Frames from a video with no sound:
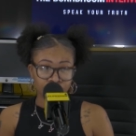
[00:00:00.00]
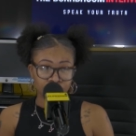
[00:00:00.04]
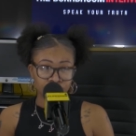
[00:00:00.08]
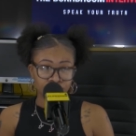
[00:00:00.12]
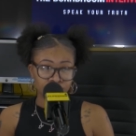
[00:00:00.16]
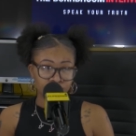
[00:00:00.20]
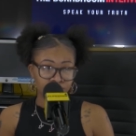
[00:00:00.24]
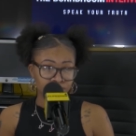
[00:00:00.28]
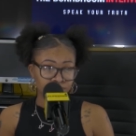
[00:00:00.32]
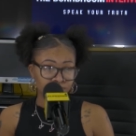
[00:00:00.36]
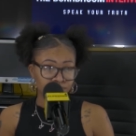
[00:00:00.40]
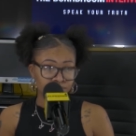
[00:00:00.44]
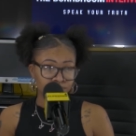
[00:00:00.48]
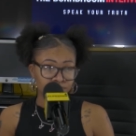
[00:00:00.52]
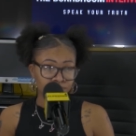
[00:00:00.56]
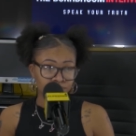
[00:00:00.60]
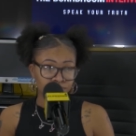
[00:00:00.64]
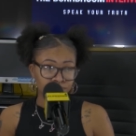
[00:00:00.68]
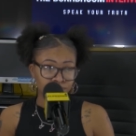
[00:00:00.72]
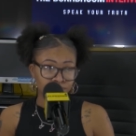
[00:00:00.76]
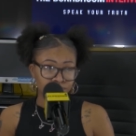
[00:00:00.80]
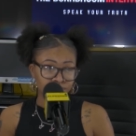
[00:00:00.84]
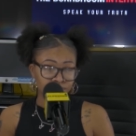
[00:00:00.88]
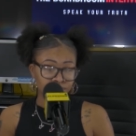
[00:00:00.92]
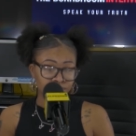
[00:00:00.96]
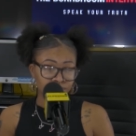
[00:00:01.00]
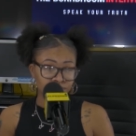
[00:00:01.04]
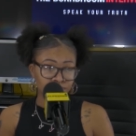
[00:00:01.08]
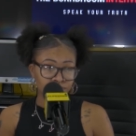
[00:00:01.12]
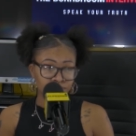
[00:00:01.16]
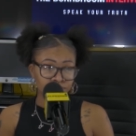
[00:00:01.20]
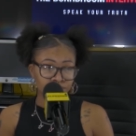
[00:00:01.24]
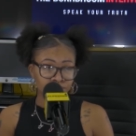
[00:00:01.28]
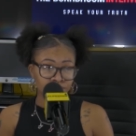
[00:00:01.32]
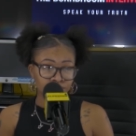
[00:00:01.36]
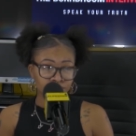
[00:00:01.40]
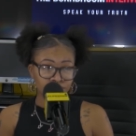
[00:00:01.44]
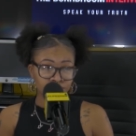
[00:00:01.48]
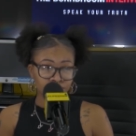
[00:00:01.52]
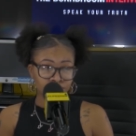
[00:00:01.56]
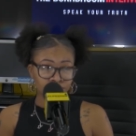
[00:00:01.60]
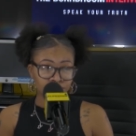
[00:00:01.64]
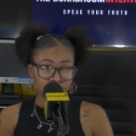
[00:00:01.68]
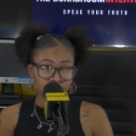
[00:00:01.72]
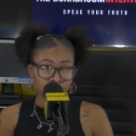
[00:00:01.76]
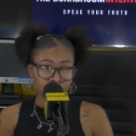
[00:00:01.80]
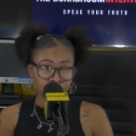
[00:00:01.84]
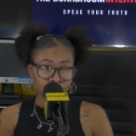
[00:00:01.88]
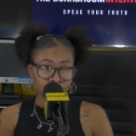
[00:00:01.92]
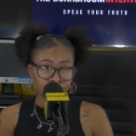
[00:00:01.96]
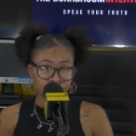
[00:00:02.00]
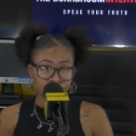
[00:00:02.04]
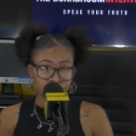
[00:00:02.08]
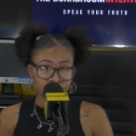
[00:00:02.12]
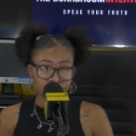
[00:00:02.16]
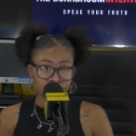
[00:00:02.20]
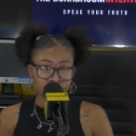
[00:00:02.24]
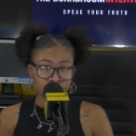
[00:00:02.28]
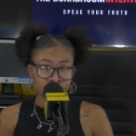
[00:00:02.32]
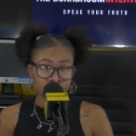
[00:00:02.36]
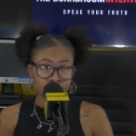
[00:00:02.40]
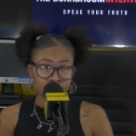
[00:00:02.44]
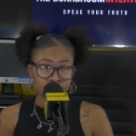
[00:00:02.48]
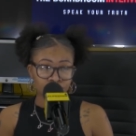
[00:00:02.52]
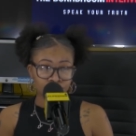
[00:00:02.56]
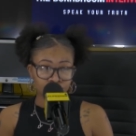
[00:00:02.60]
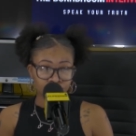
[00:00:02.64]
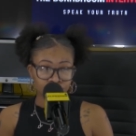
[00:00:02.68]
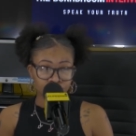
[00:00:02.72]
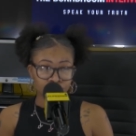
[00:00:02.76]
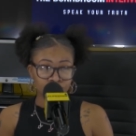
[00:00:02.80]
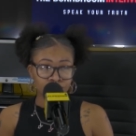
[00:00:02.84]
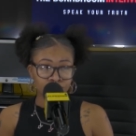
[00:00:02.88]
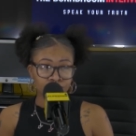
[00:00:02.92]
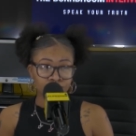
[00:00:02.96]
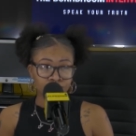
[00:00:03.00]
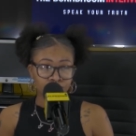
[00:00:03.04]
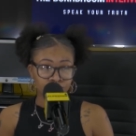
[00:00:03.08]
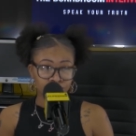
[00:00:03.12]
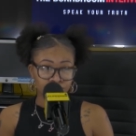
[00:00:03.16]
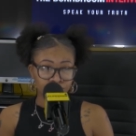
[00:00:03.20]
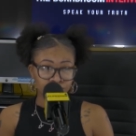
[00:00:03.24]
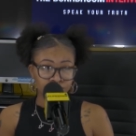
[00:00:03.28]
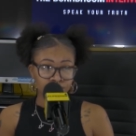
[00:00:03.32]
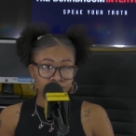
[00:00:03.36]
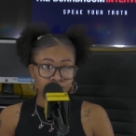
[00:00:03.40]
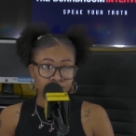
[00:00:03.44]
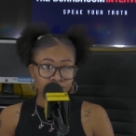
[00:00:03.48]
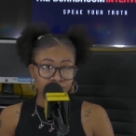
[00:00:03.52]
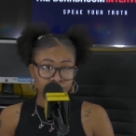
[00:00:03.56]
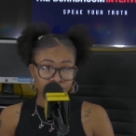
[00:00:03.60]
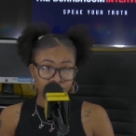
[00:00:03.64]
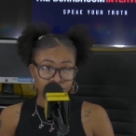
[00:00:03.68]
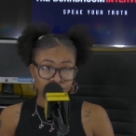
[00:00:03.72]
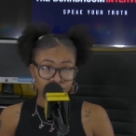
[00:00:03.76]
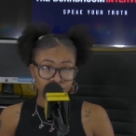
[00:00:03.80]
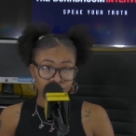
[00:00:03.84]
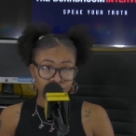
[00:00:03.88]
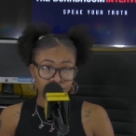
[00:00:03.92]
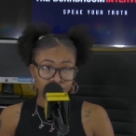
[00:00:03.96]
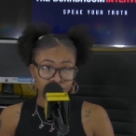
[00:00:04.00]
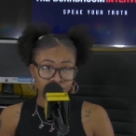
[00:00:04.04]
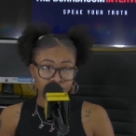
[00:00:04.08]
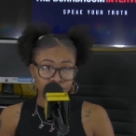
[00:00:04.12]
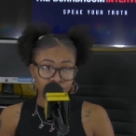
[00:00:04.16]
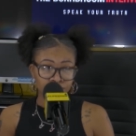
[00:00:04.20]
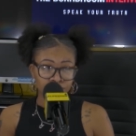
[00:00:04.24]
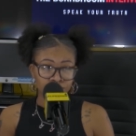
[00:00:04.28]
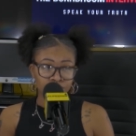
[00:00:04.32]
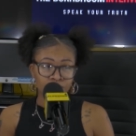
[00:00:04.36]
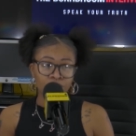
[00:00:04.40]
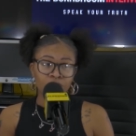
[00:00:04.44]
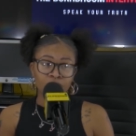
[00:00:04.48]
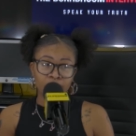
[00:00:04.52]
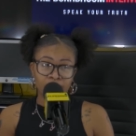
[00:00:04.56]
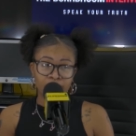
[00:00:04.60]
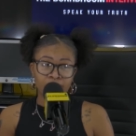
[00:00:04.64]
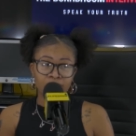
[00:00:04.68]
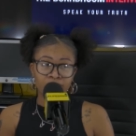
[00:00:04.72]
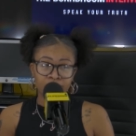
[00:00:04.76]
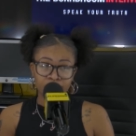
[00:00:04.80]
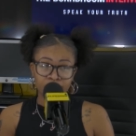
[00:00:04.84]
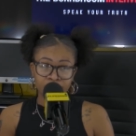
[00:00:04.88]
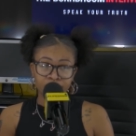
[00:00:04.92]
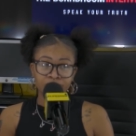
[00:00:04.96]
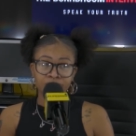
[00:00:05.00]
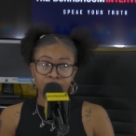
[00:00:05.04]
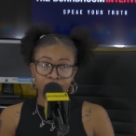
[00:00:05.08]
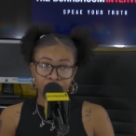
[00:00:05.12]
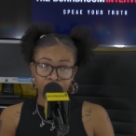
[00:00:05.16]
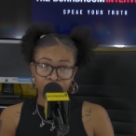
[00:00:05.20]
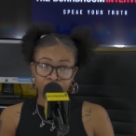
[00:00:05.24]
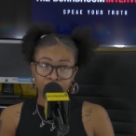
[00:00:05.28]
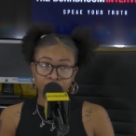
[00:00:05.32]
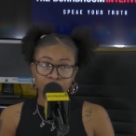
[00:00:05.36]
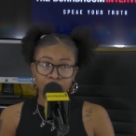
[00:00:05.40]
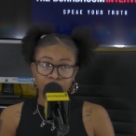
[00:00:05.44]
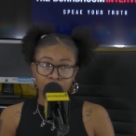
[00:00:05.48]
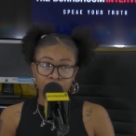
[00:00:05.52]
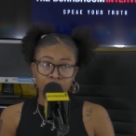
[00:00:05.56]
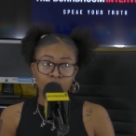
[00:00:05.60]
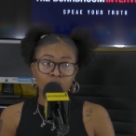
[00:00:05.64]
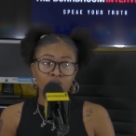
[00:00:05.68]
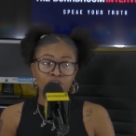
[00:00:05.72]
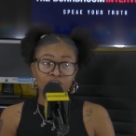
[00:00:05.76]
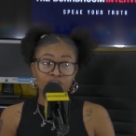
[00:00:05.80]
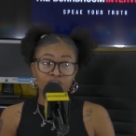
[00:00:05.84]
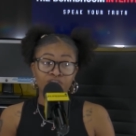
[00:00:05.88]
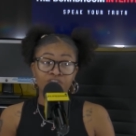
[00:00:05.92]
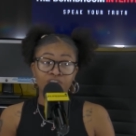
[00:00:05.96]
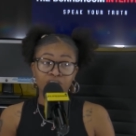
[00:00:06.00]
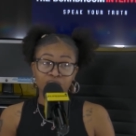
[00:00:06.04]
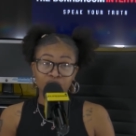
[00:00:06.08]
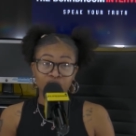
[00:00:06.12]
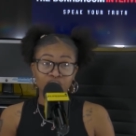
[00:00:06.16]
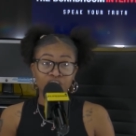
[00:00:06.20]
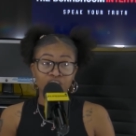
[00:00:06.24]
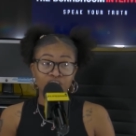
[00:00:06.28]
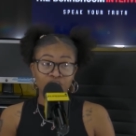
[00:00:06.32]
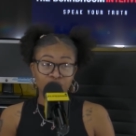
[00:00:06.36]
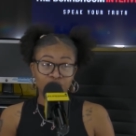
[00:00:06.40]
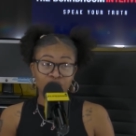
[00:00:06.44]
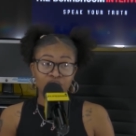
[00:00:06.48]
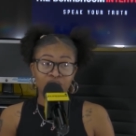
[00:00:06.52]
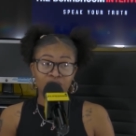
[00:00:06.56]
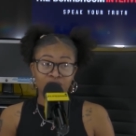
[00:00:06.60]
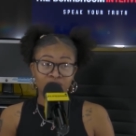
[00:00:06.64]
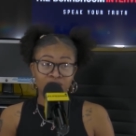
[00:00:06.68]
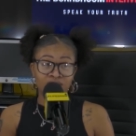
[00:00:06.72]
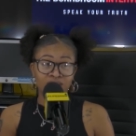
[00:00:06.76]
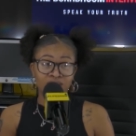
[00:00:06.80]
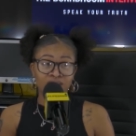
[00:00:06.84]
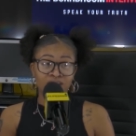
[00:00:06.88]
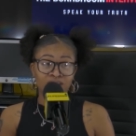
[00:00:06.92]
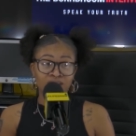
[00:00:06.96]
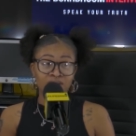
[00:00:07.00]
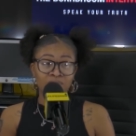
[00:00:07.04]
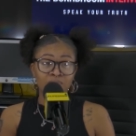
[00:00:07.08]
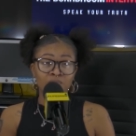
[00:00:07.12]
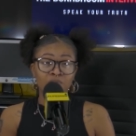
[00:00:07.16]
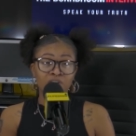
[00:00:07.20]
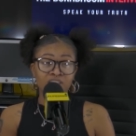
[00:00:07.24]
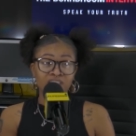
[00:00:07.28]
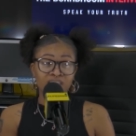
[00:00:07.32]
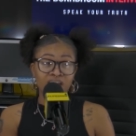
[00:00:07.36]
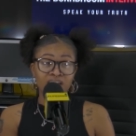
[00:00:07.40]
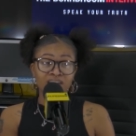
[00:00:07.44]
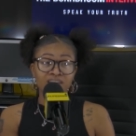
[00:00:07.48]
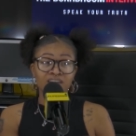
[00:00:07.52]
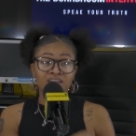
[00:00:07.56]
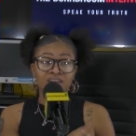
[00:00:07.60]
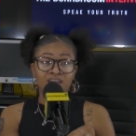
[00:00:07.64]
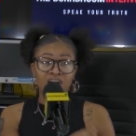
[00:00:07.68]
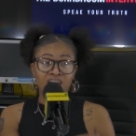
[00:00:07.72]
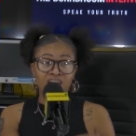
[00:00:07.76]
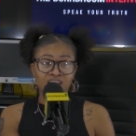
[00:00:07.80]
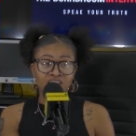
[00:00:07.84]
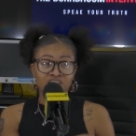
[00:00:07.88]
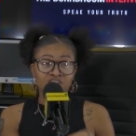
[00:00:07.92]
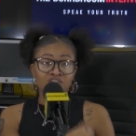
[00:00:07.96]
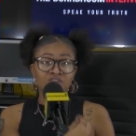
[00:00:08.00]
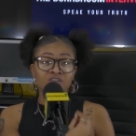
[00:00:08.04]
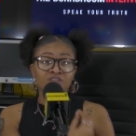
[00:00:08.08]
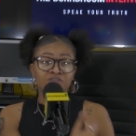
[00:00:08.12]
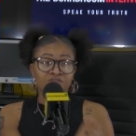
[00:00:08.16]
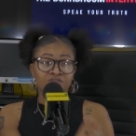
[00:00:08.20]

since COVID, I seen businesses do smarter shit. Yeah. And it's like you should have been doing shit. that stupid. More technological